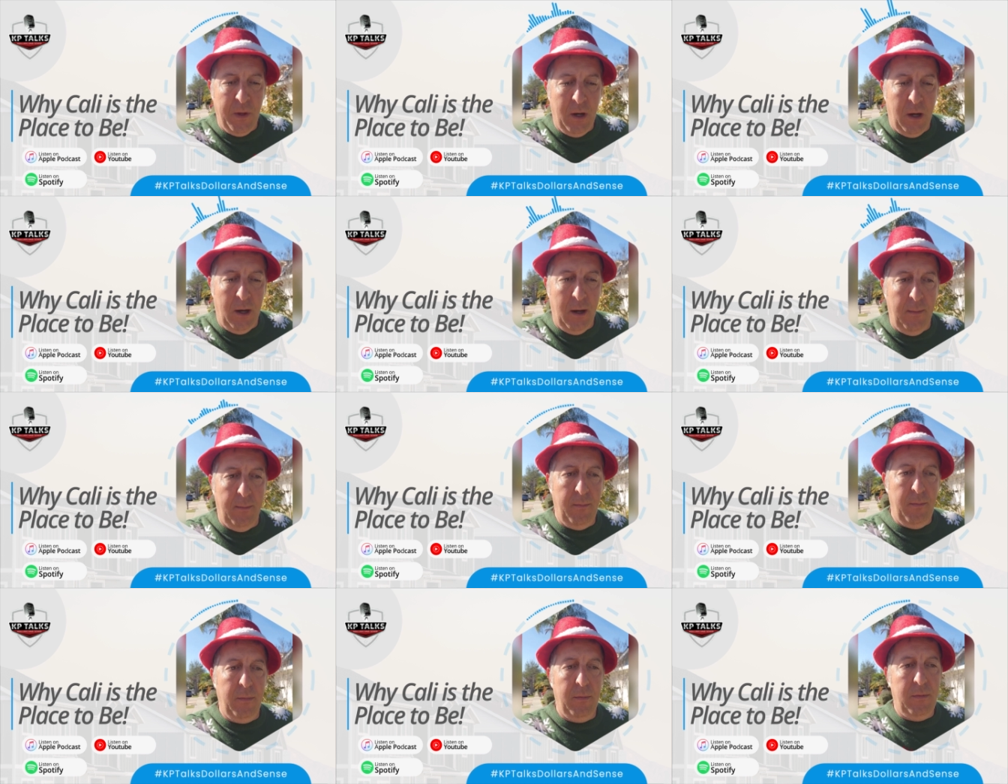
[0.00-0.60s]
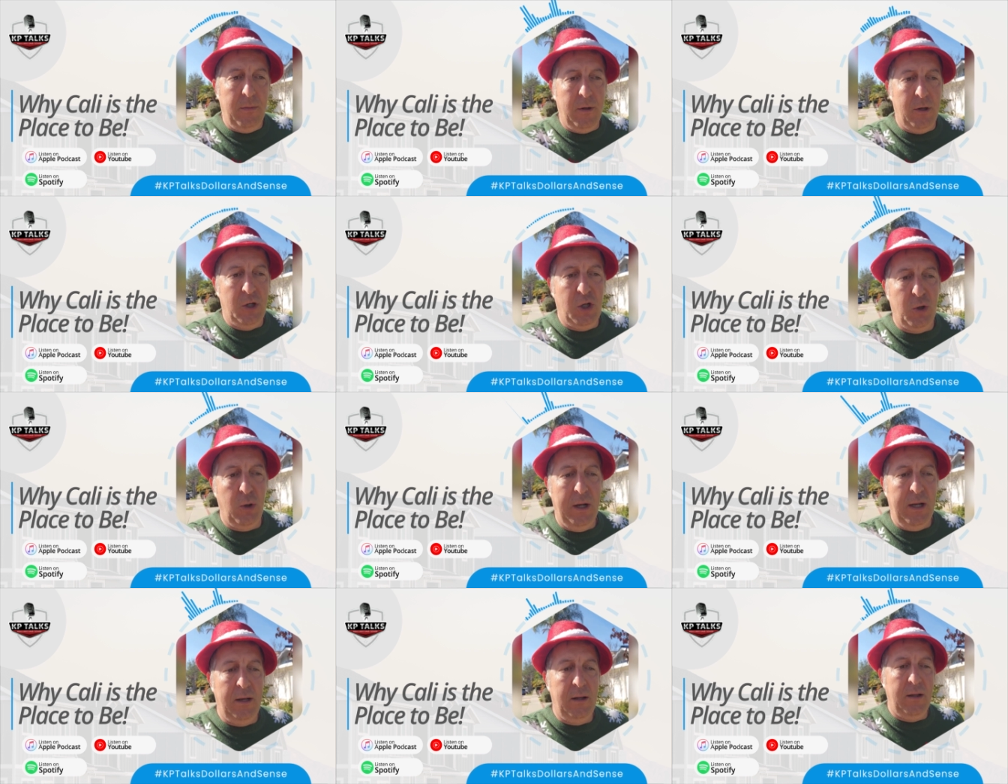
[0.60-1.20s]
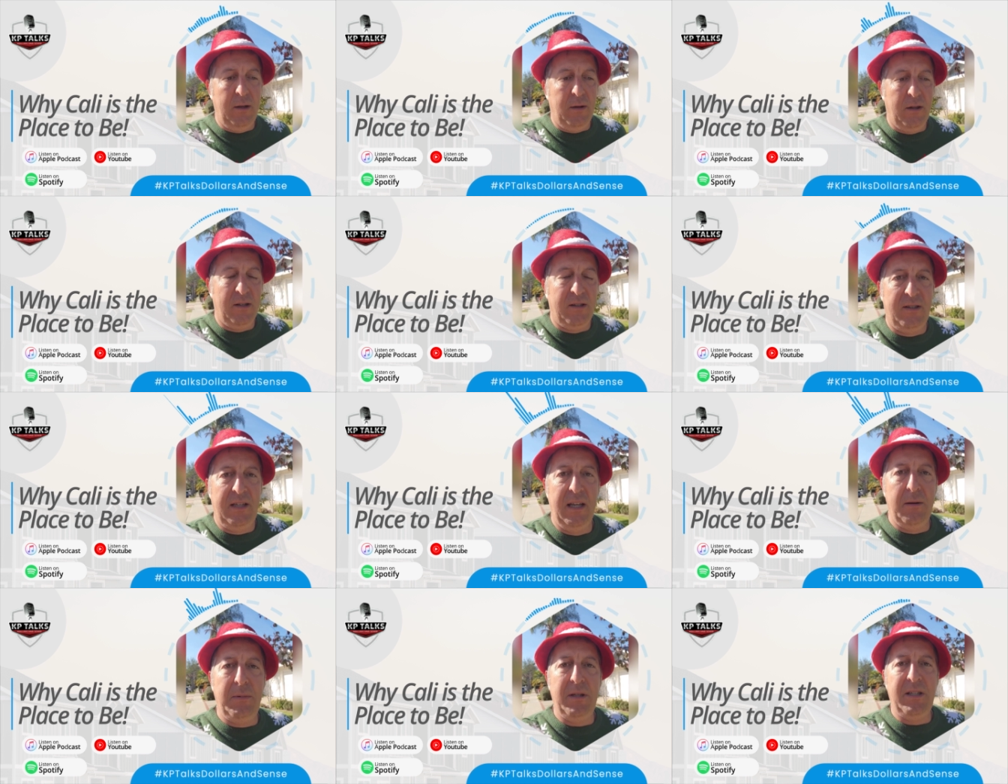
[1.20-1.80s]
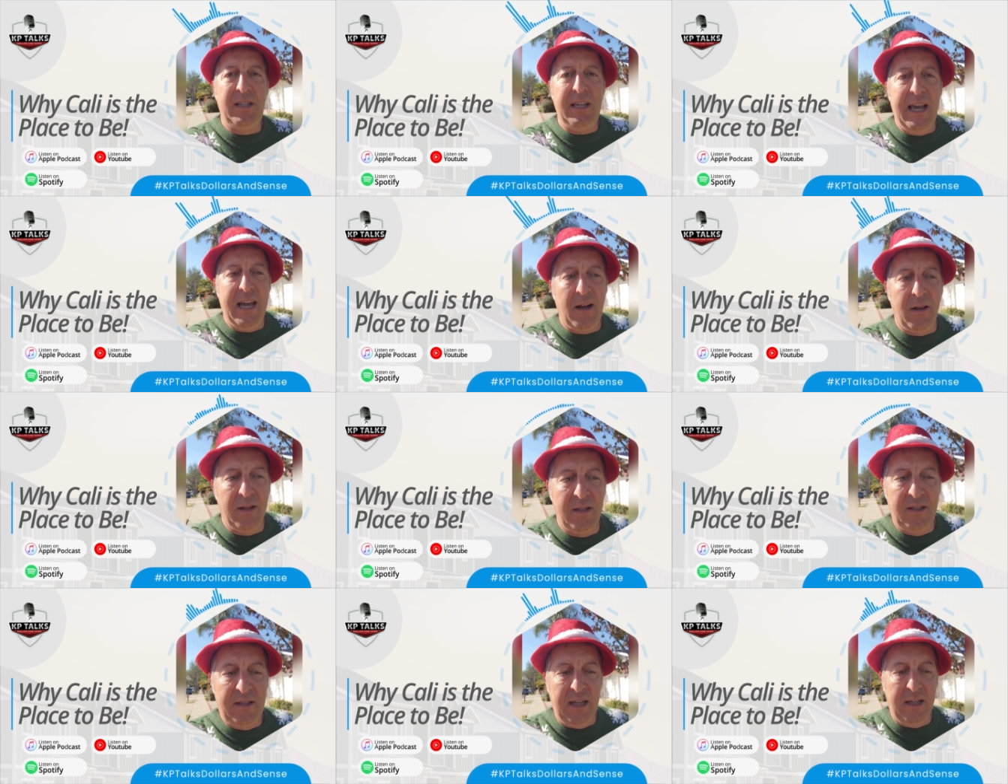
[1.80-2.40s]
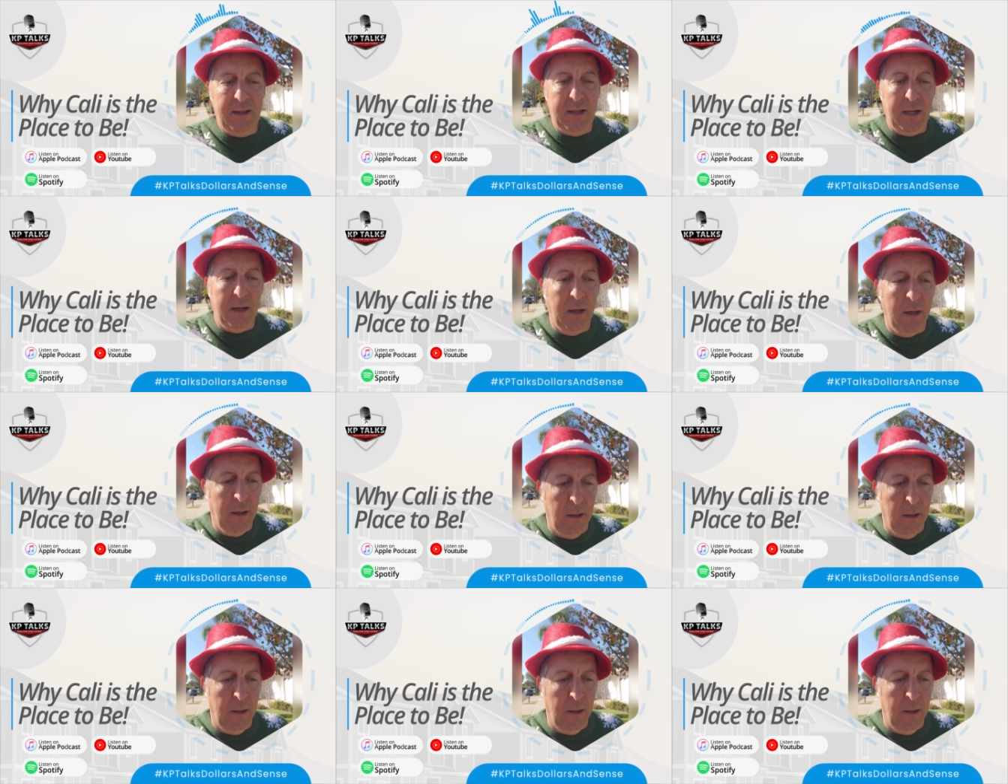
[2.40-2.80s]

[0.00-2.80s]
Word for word: Um, the trend that the CNBC analyst said that